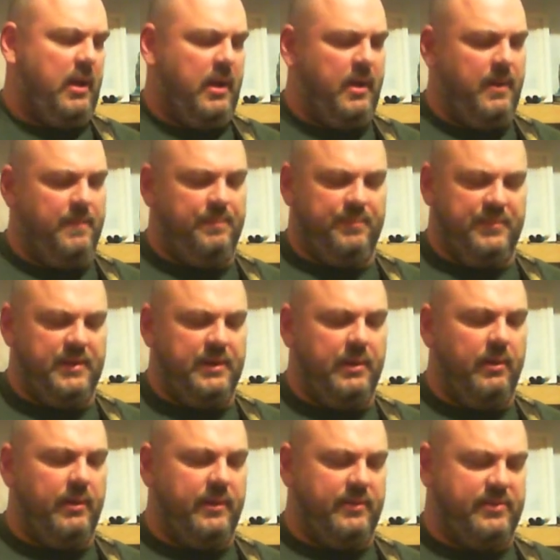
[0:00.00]
The
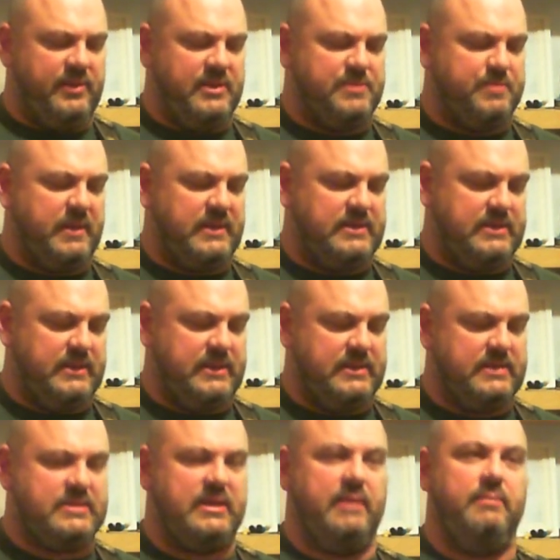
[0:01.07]
ninth is basically
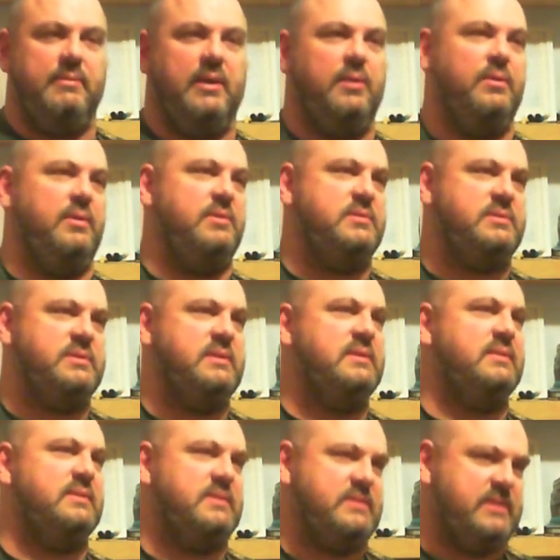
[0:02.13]
the same note as
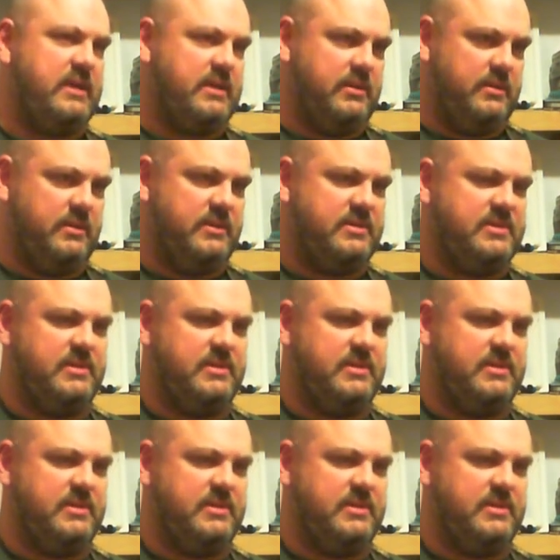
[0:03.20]
the second,